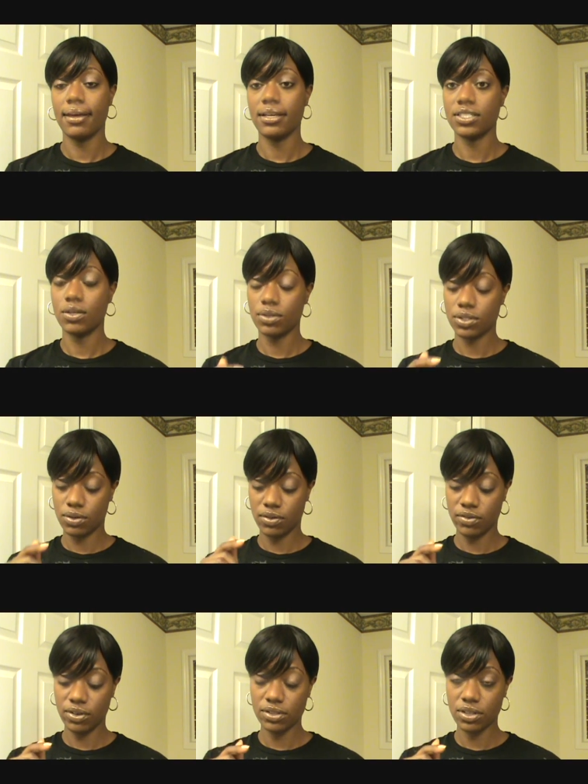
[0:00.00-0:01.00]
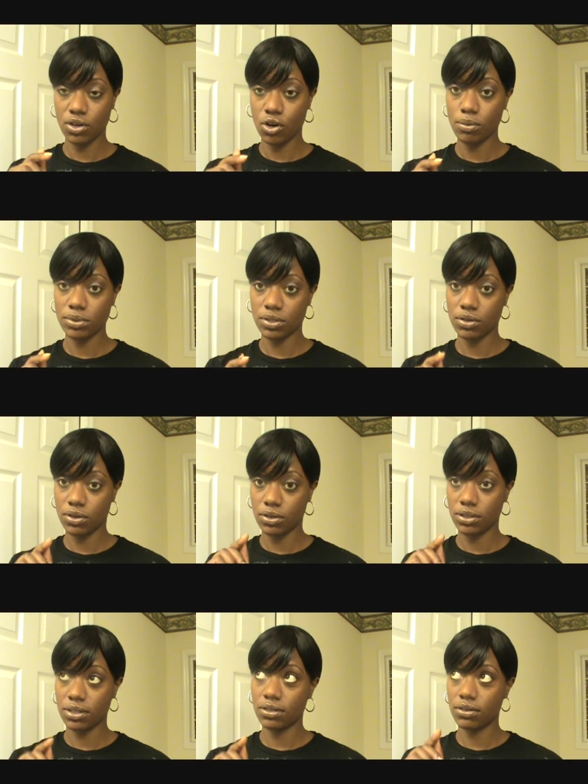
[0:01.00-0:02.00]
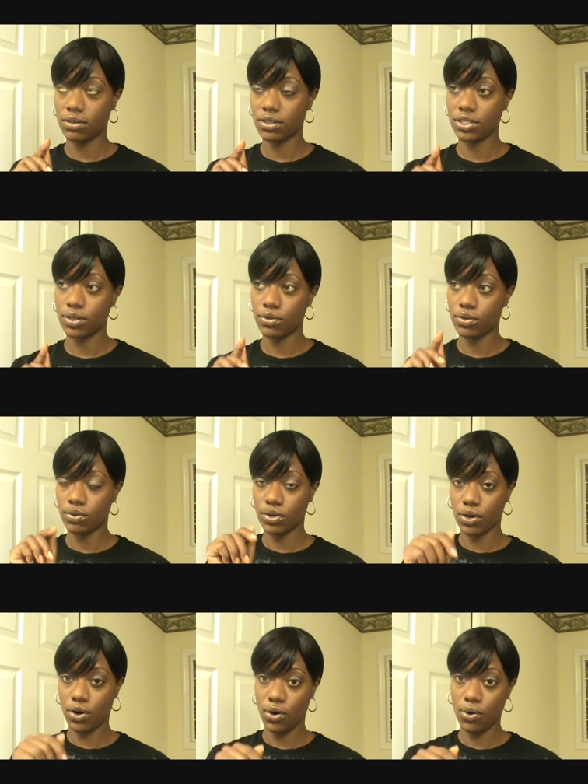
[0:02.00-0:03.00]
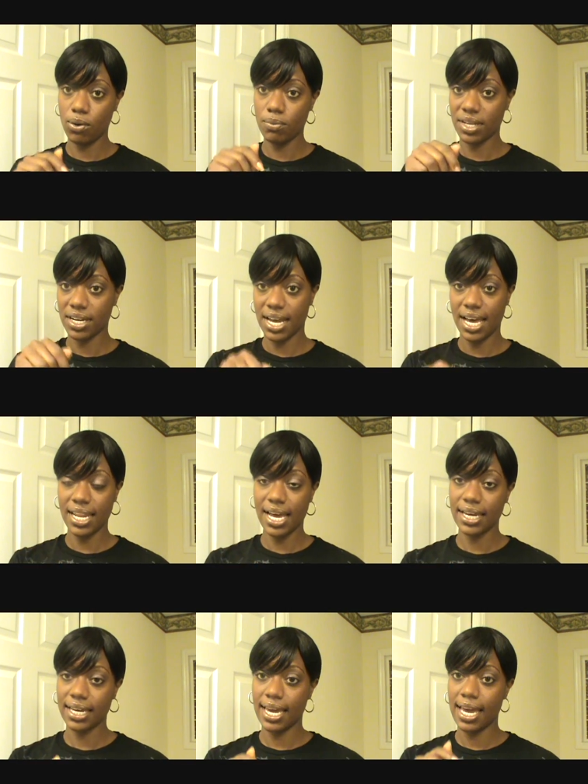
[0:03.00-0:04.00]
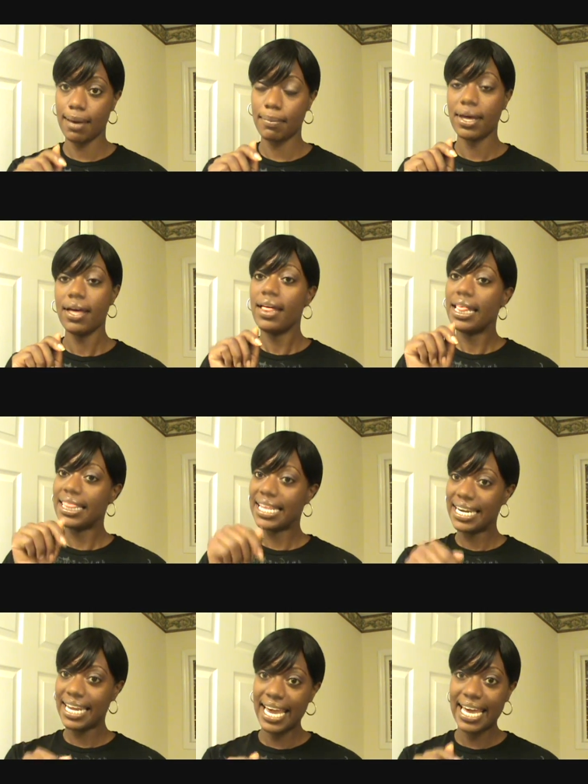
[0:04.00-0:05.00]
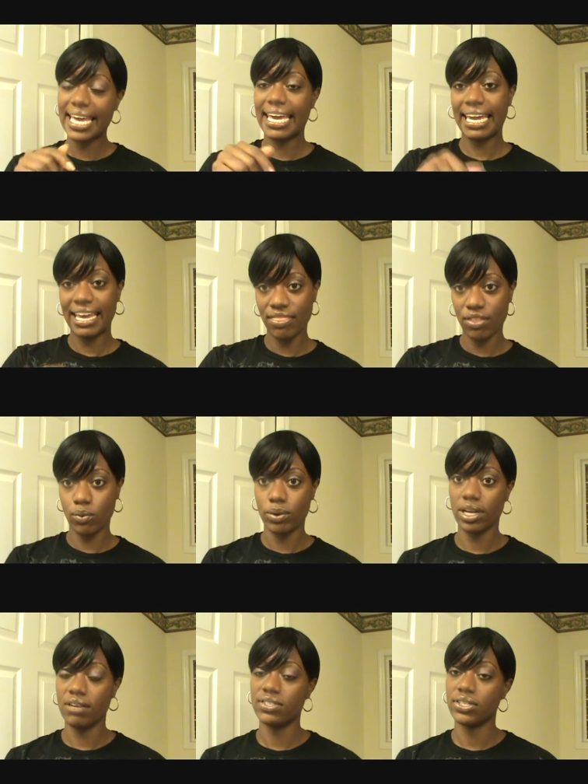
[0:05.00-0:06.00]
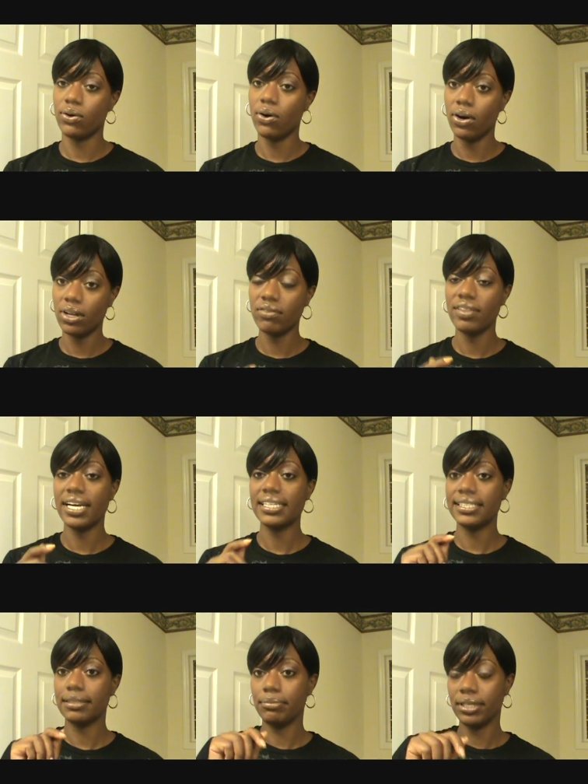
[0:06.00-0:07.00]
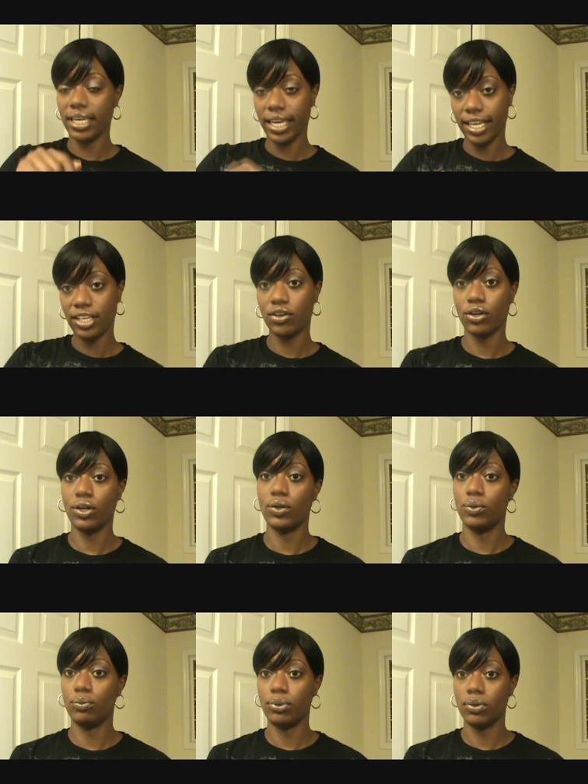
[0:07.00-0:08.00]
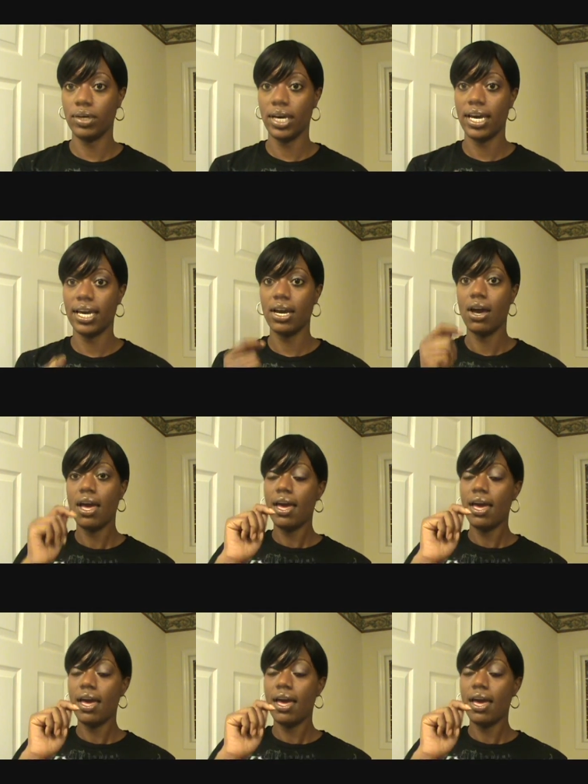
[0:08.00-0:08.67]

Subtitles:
So it's going first the comb. So you're gonna sew through the comb, the nylon cap, the net, and the weave. So all of that should be in your loop, okay?